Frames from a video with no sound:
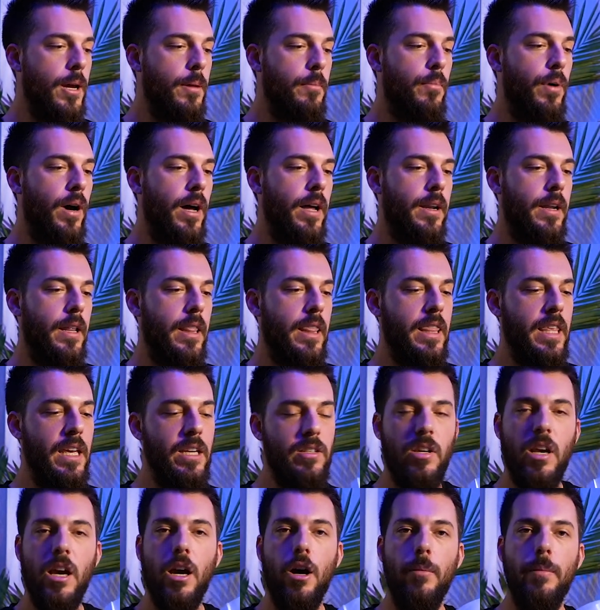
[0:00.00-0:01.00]
But
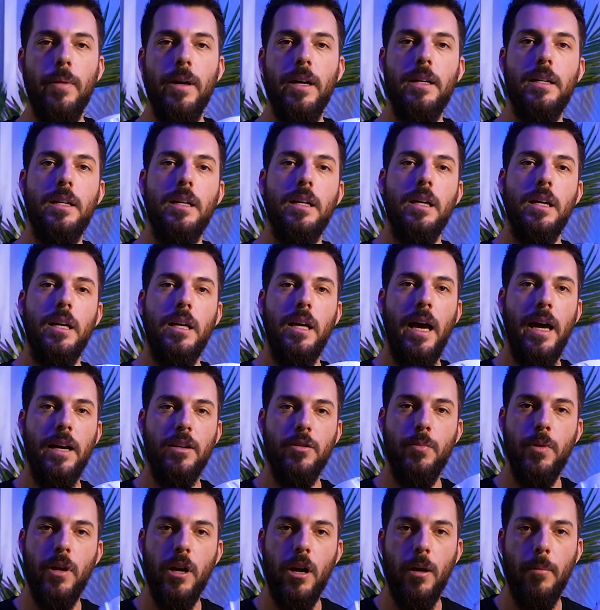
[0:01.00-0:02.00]
this helmet
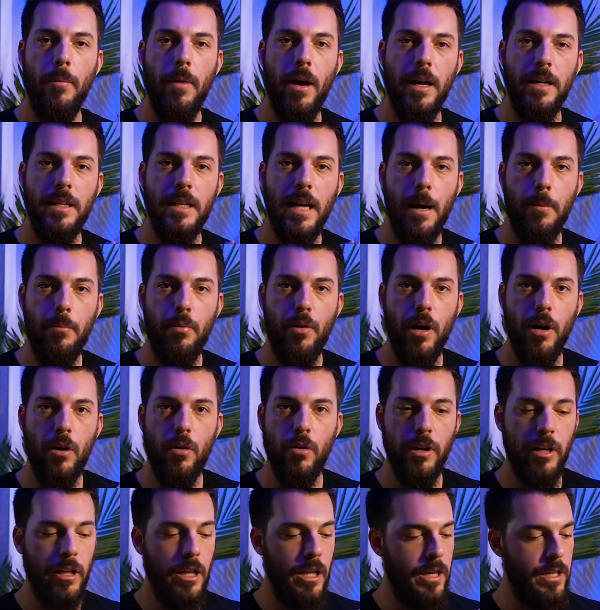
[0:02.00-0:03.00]
has been on my top
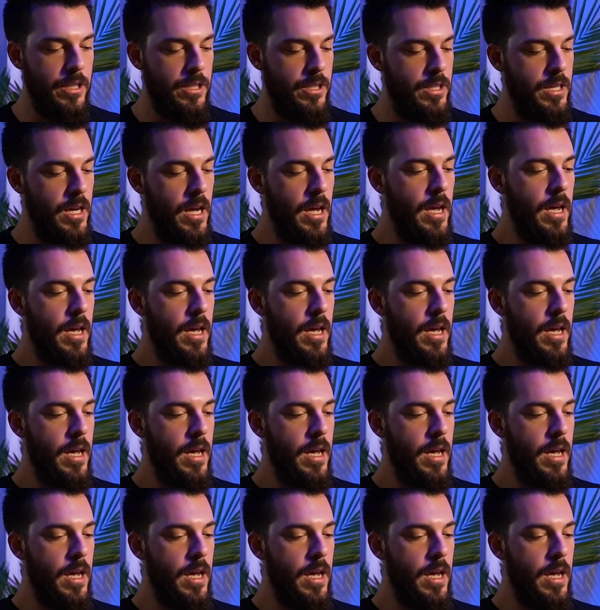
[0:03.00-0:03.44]
priority list.